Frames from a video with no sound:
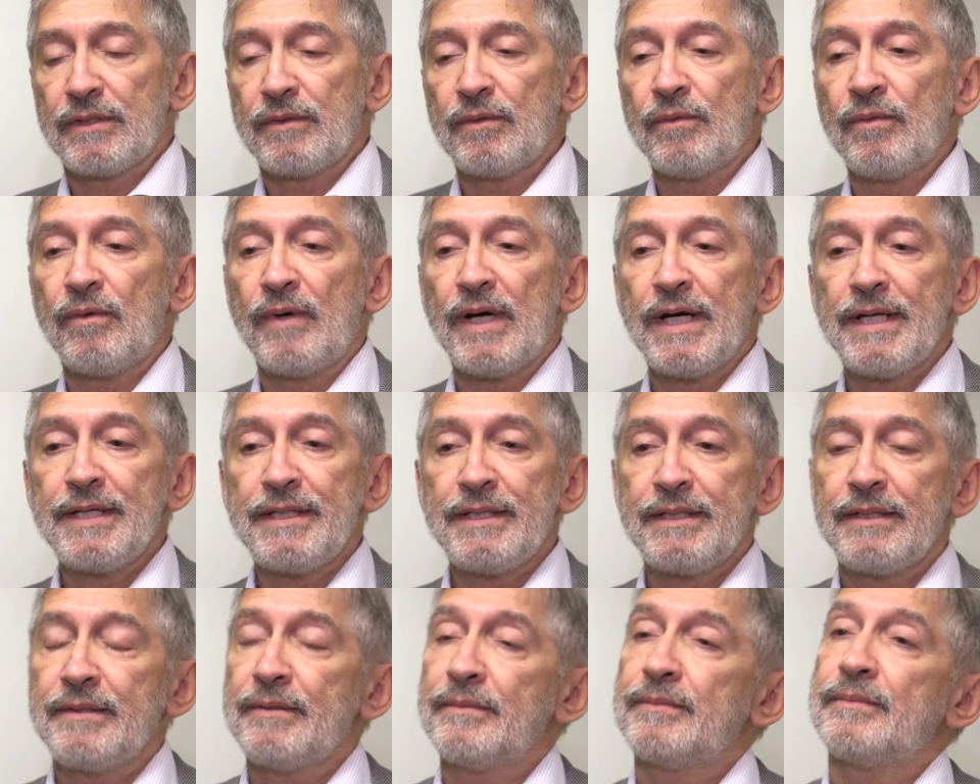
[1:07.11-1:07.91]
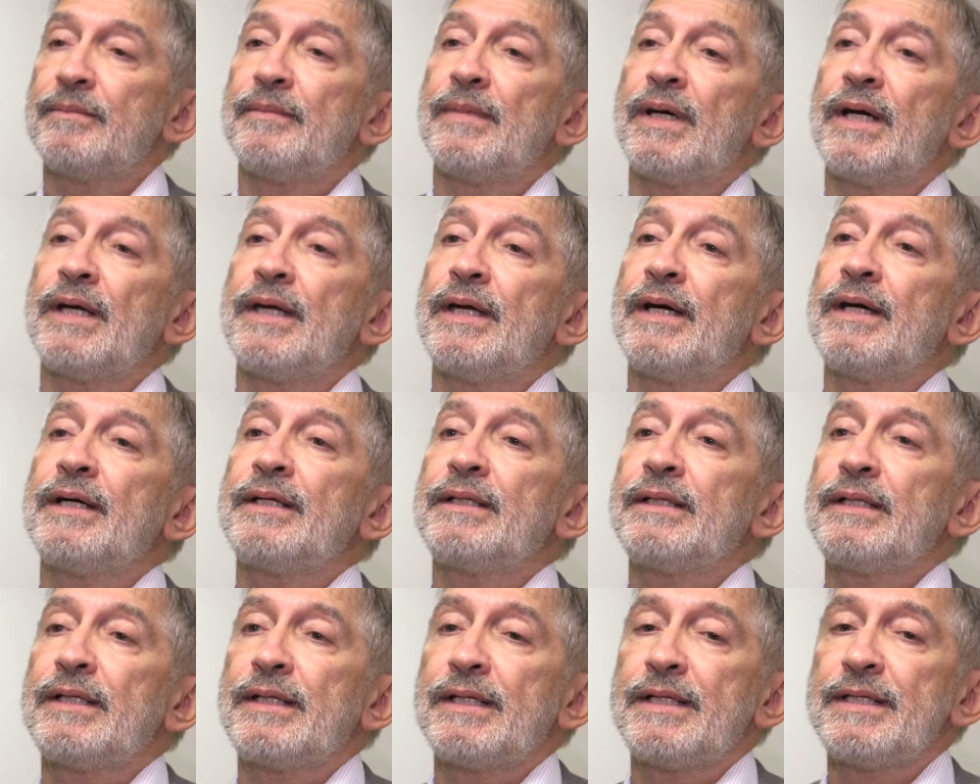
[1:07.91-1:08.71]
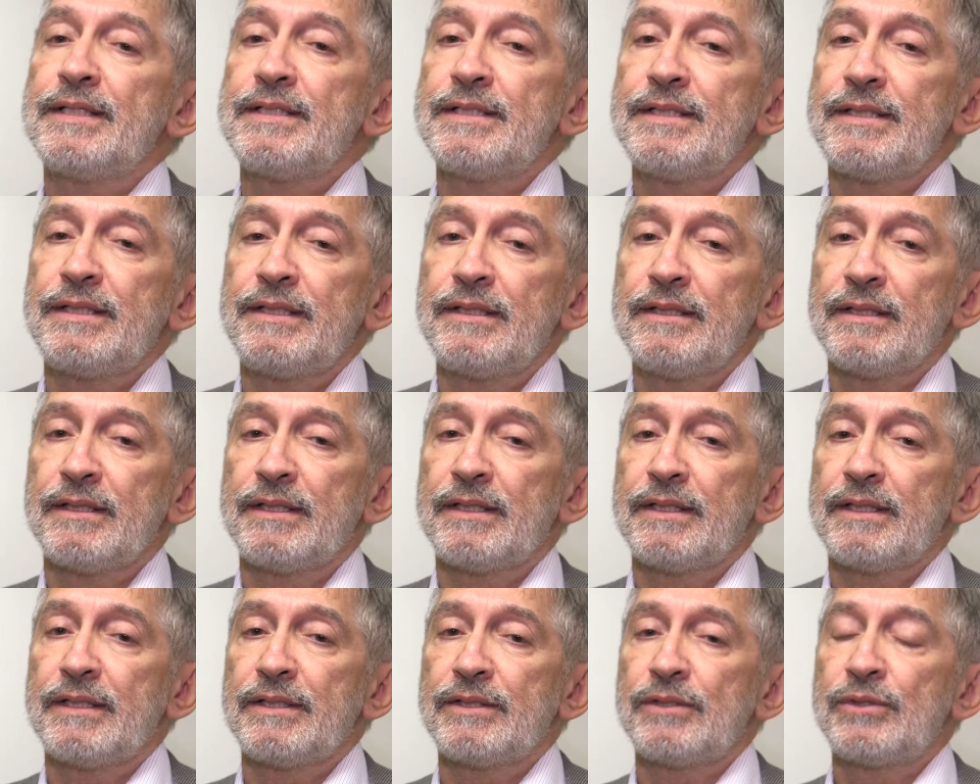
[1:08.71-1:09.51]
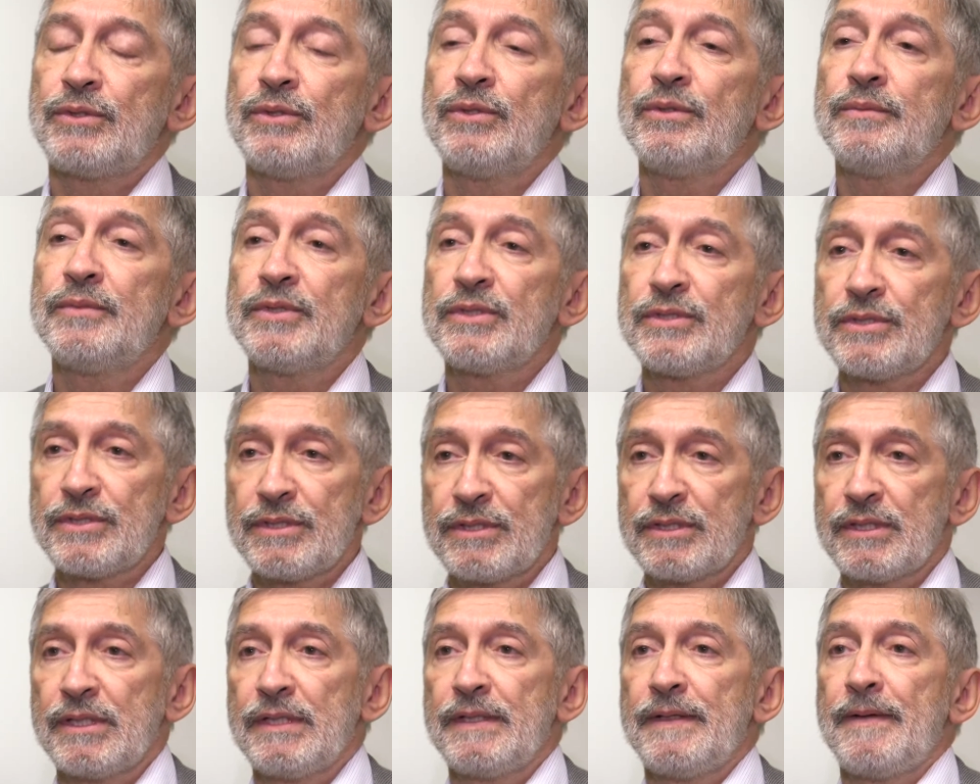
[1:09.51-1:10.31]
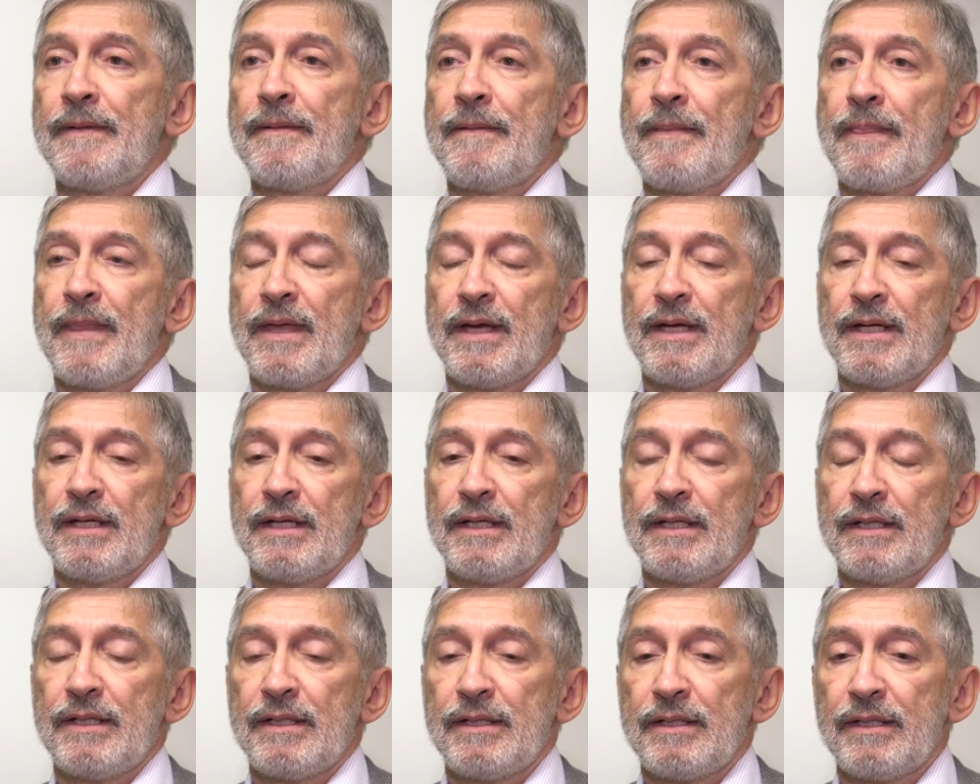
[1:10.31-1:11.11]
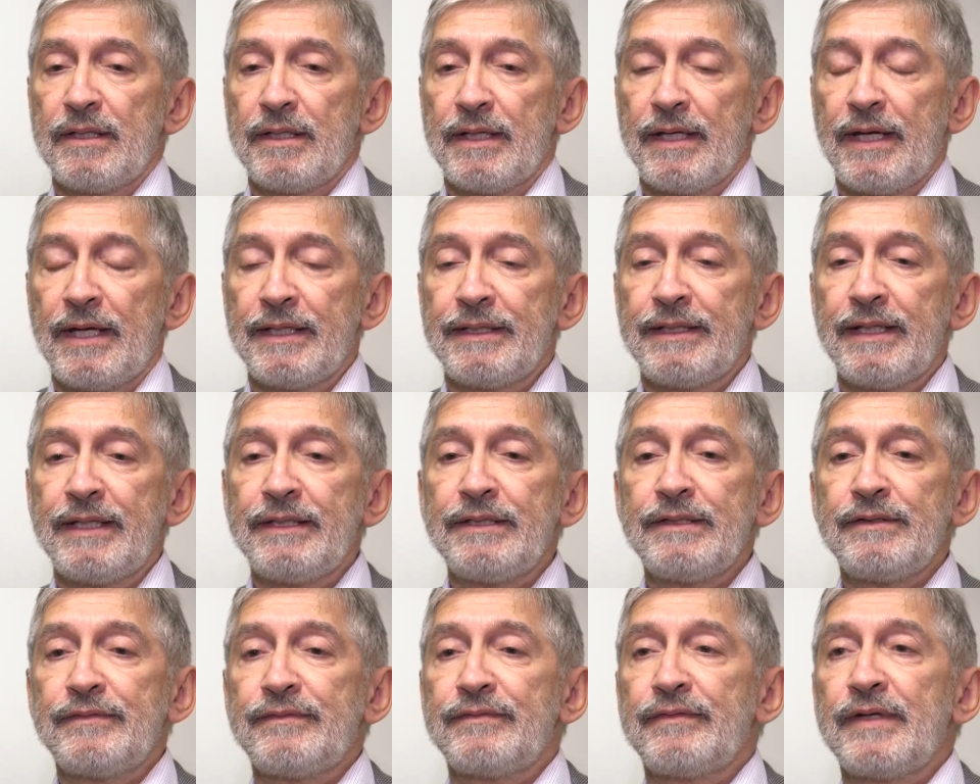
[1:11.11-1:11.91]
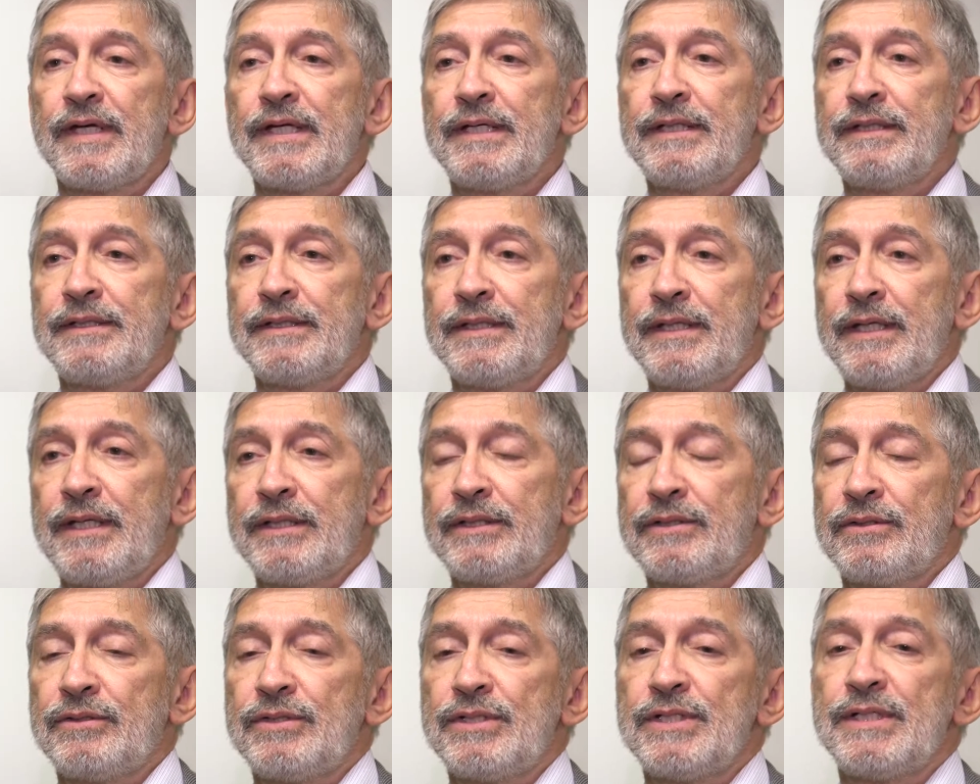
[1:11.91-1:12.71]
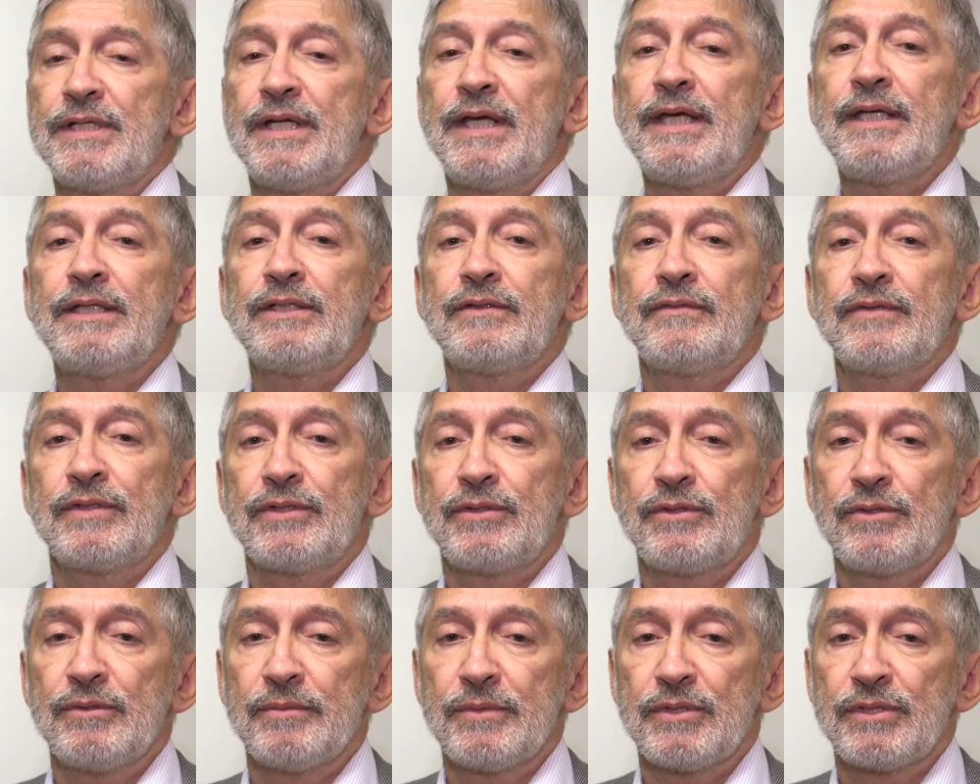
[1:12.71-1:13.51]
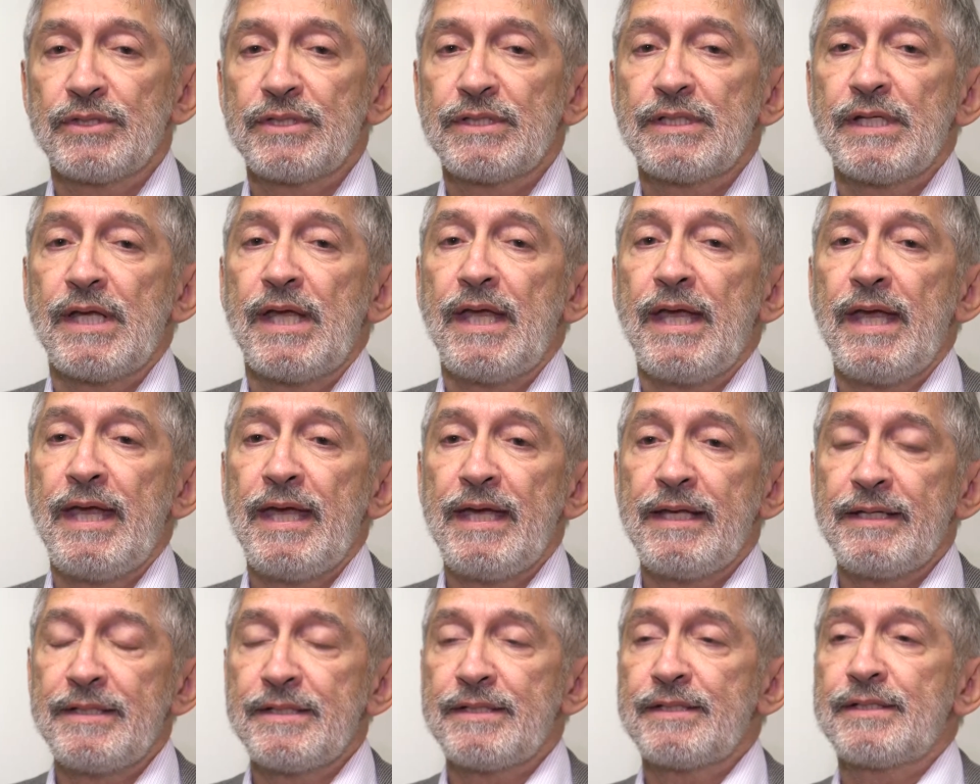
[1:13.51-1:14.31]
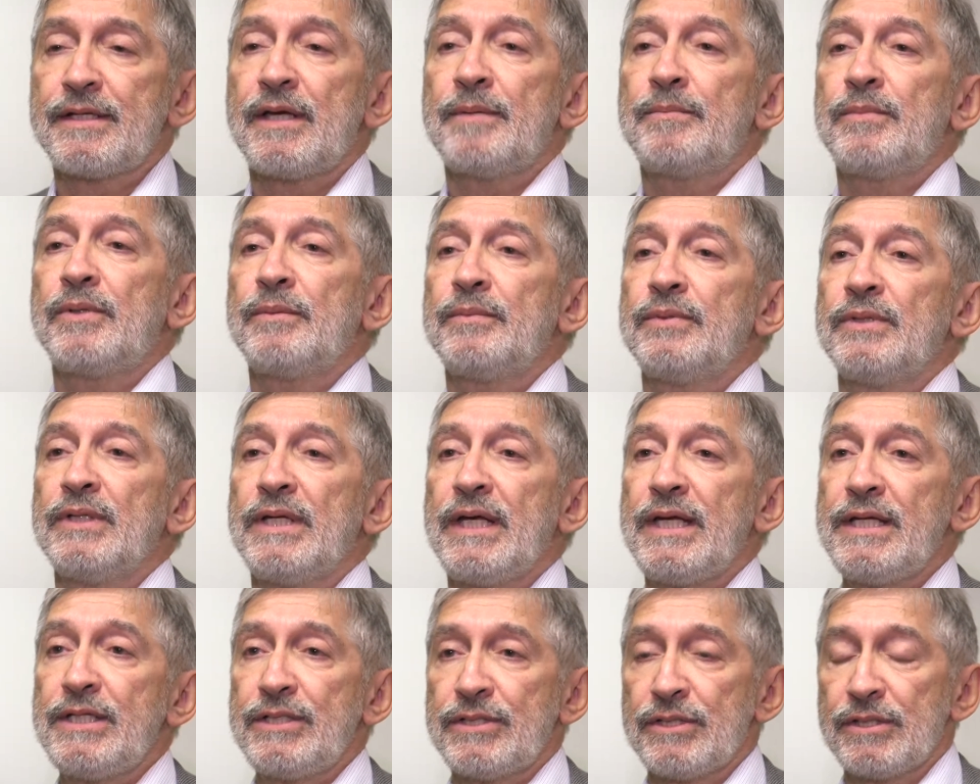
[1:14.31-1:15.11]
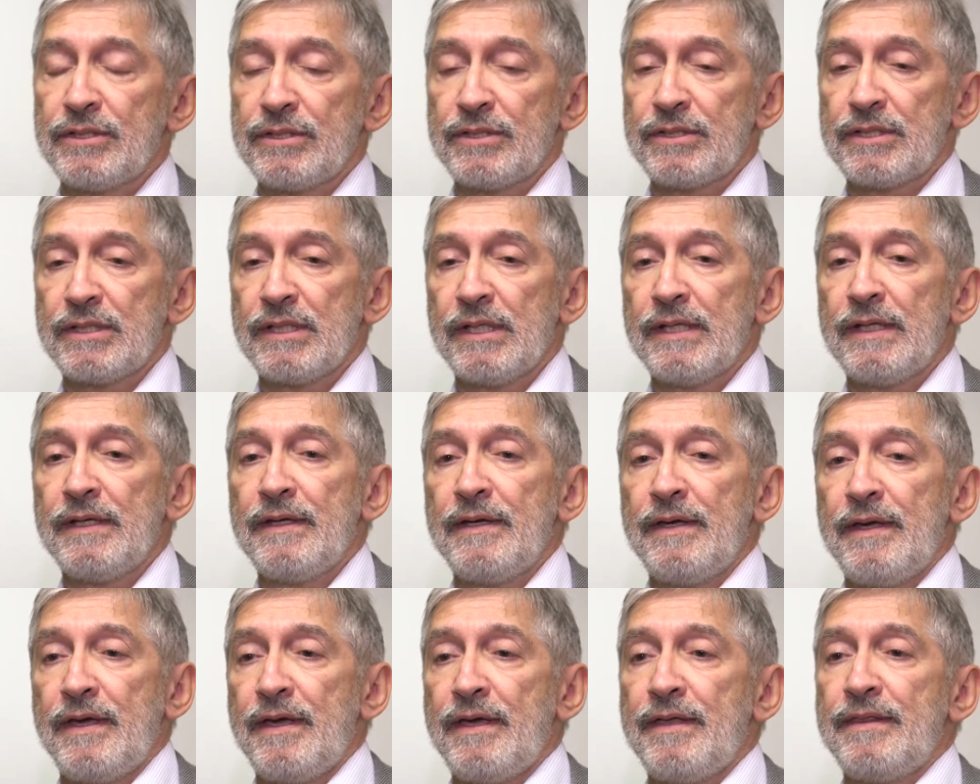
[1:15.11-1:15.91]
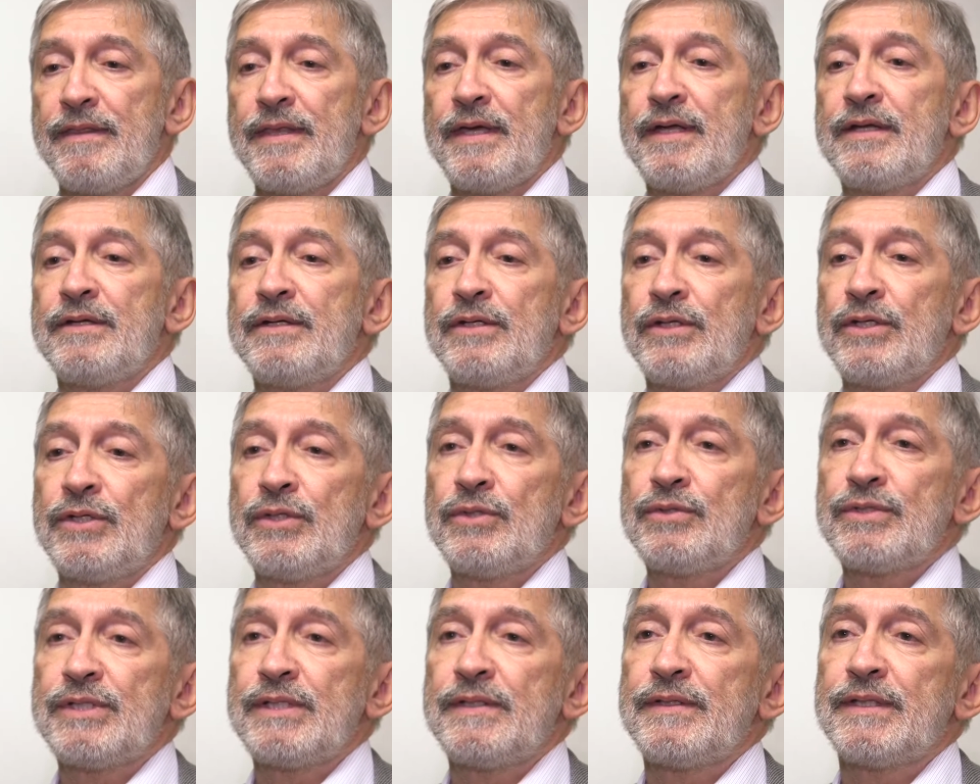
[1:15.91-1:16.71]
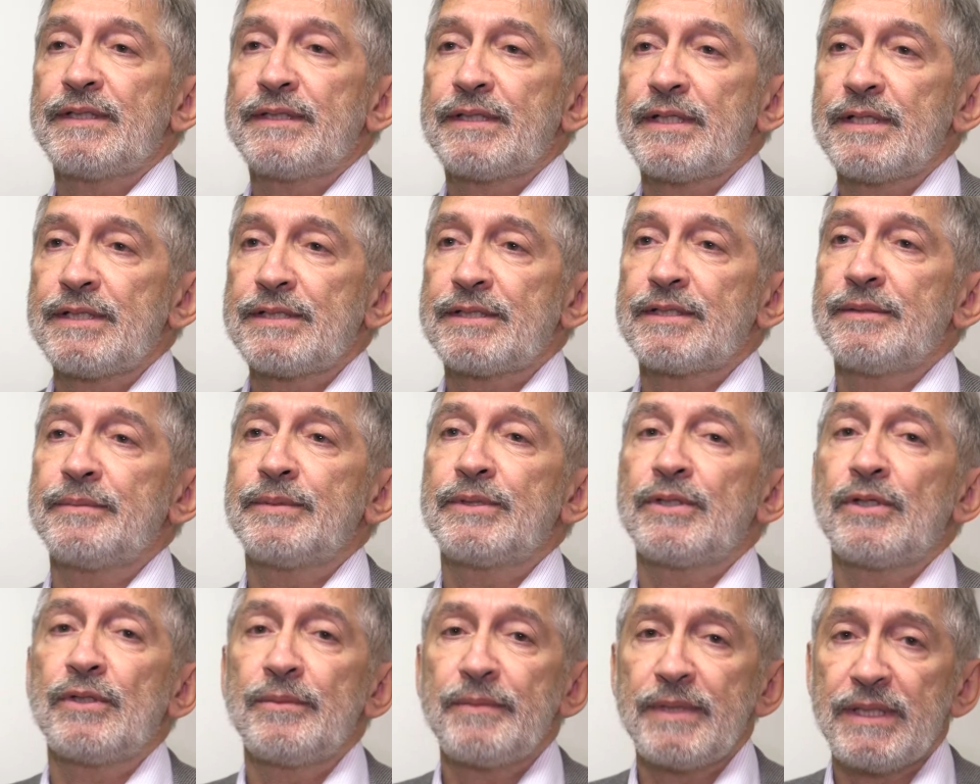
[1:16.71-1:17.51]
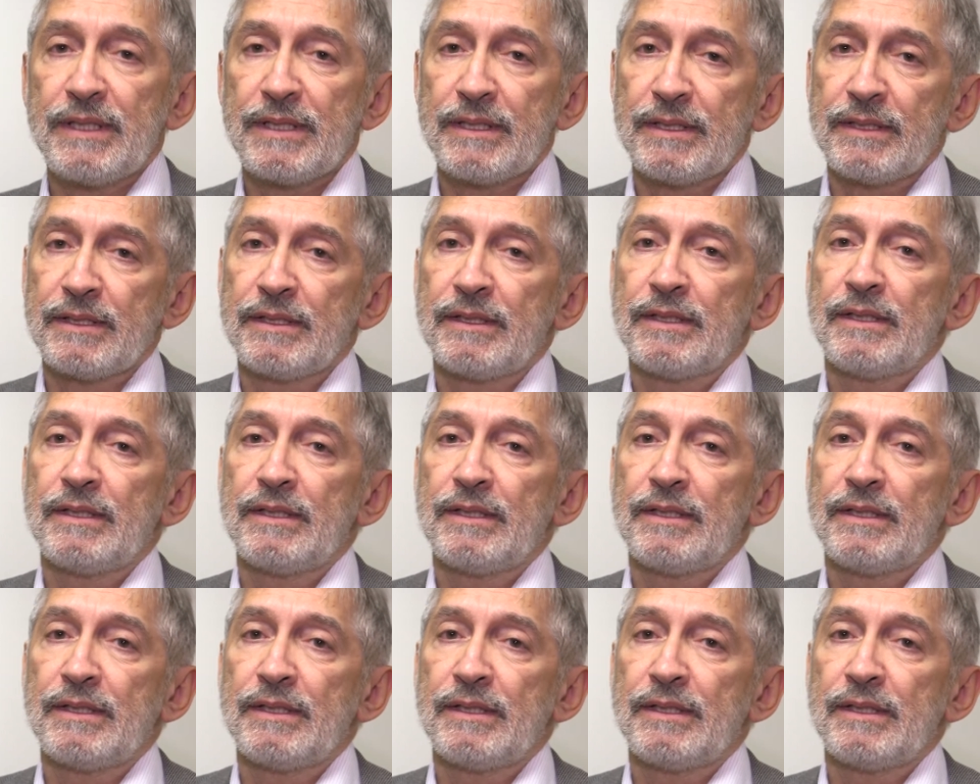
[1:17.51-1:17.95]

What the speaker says: One, by analyzing tumors, identifying the heterogeneity of the tumors and subpopulations, and then using the transcriptomic